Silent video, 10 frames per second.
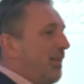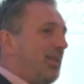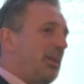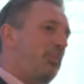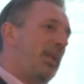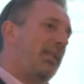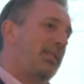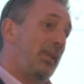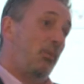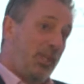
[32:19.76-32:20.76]
the
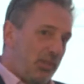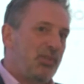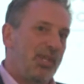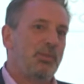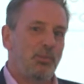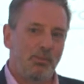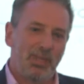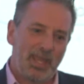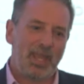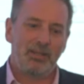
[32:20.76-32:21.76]
ability with Transform
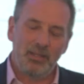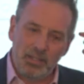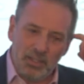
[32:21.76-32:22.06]
again